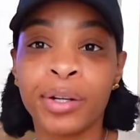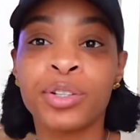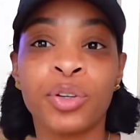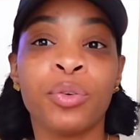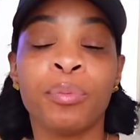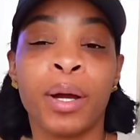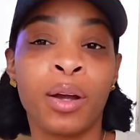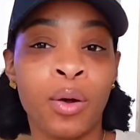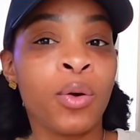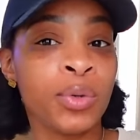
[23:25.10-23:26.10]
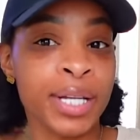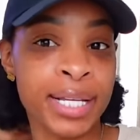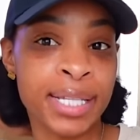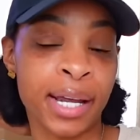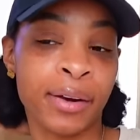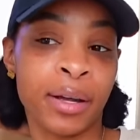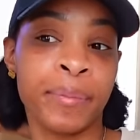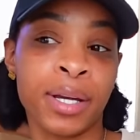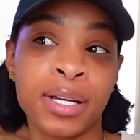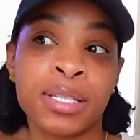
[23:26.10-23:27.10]
to do my whole desk area
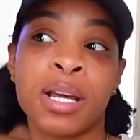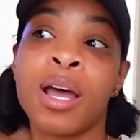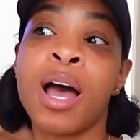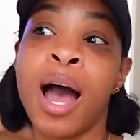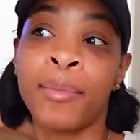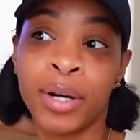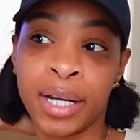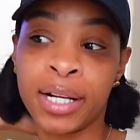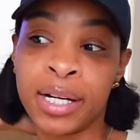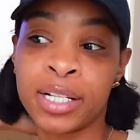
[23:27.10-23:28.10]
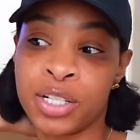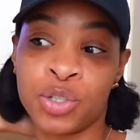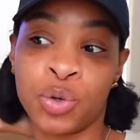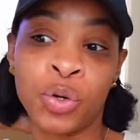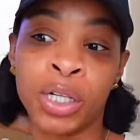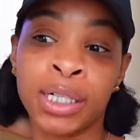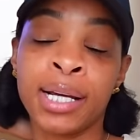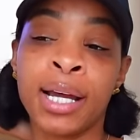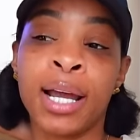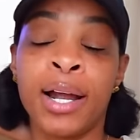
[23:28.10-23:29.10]
because I'm going to get an extension cord
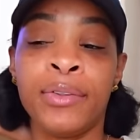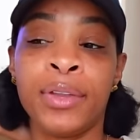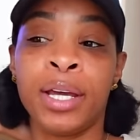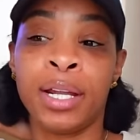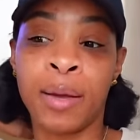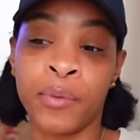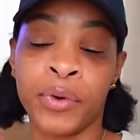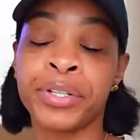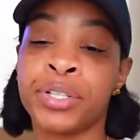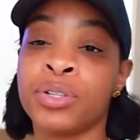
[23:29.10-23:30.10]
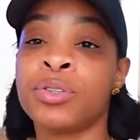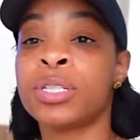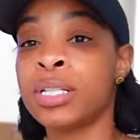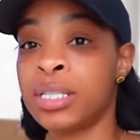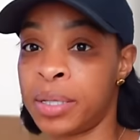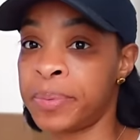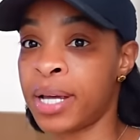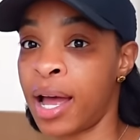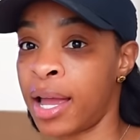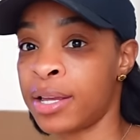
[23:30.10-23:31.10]
and then I'm going to use these zip
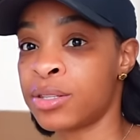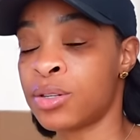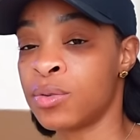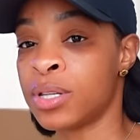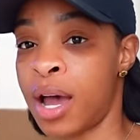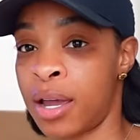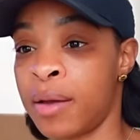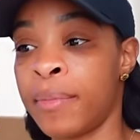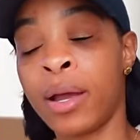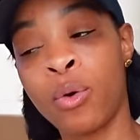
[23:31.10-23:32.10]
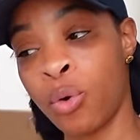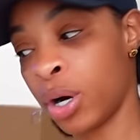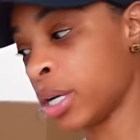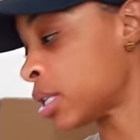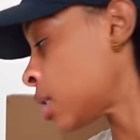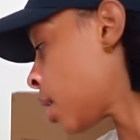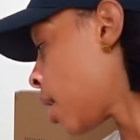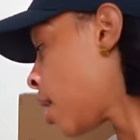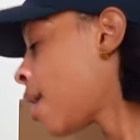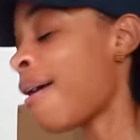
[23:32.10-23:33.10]
ties to tie up my cords.
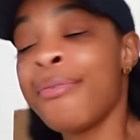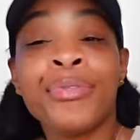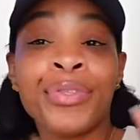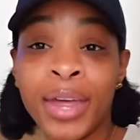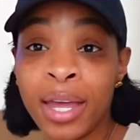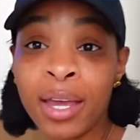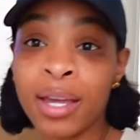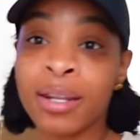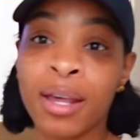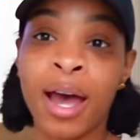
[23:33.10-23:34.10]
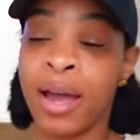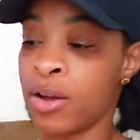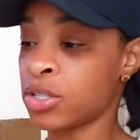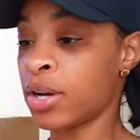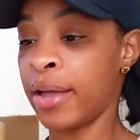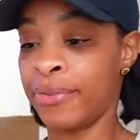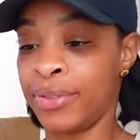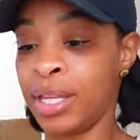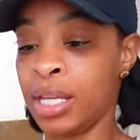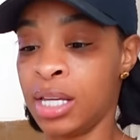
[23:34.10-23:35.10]
And then I also got
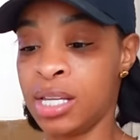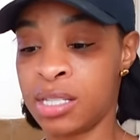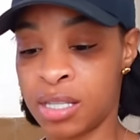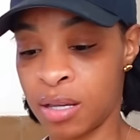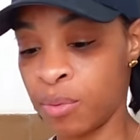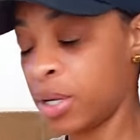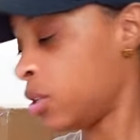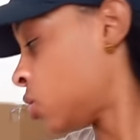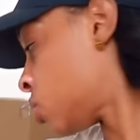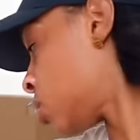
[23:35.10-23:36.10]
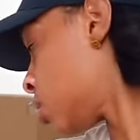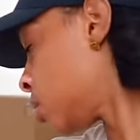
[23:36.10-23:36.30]
these, which